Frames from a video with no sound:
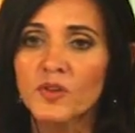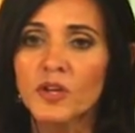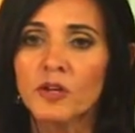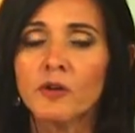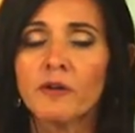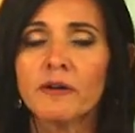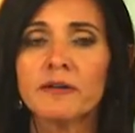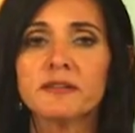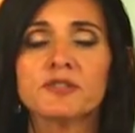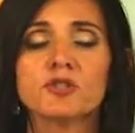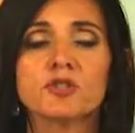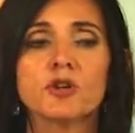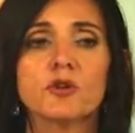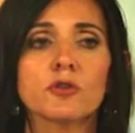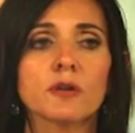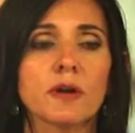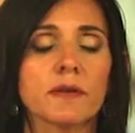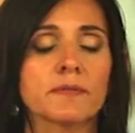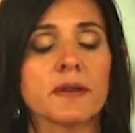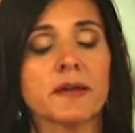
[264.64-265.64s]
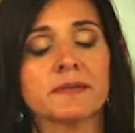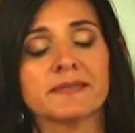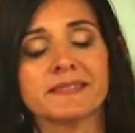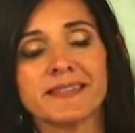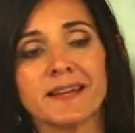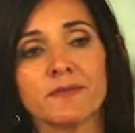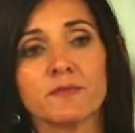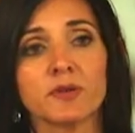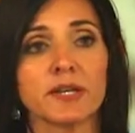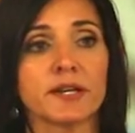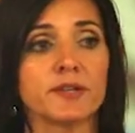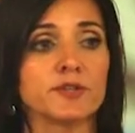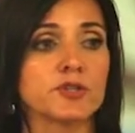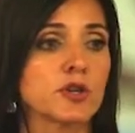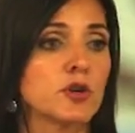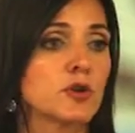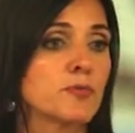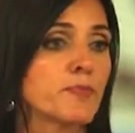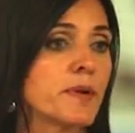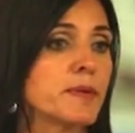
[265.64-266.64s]
I always joke, it's not really a
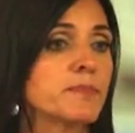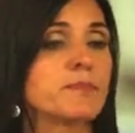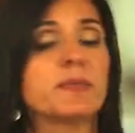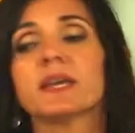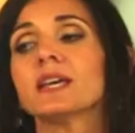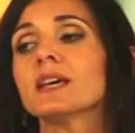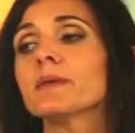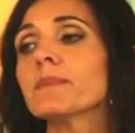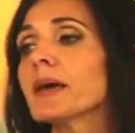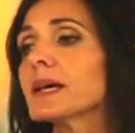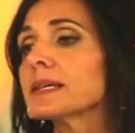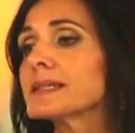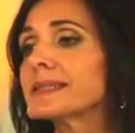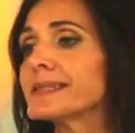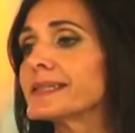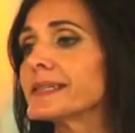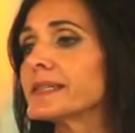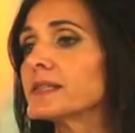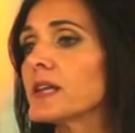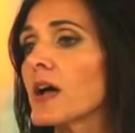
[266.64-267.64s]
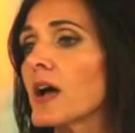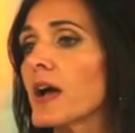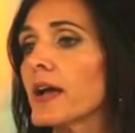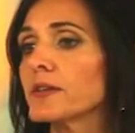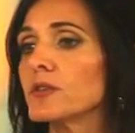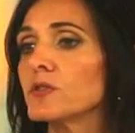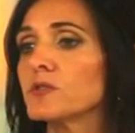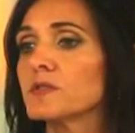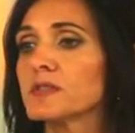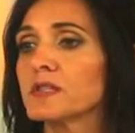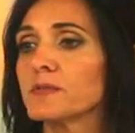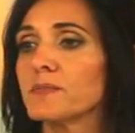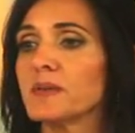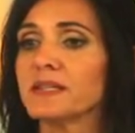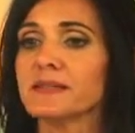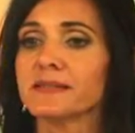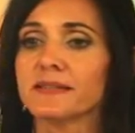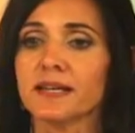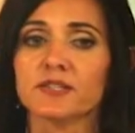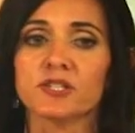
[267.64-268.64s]
joke, but PMS did not used to
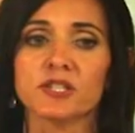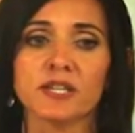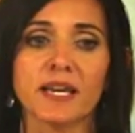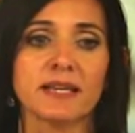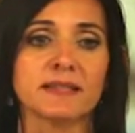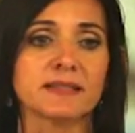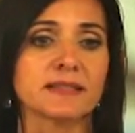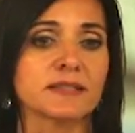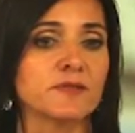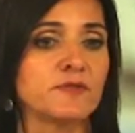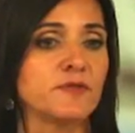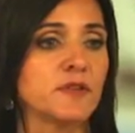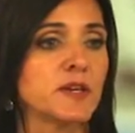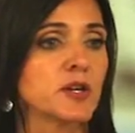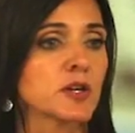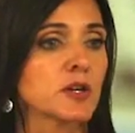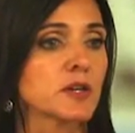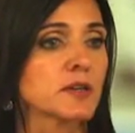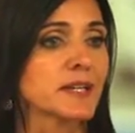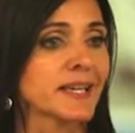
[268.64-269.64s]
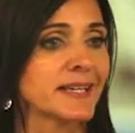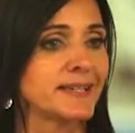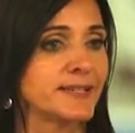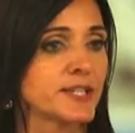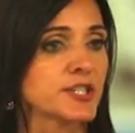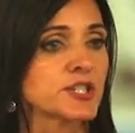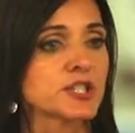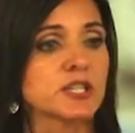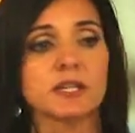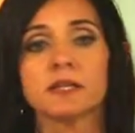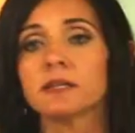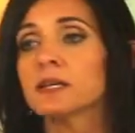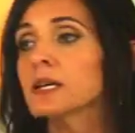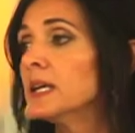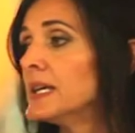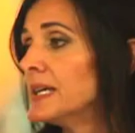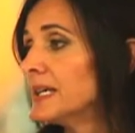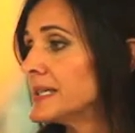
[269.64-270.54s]
be such a severe condition.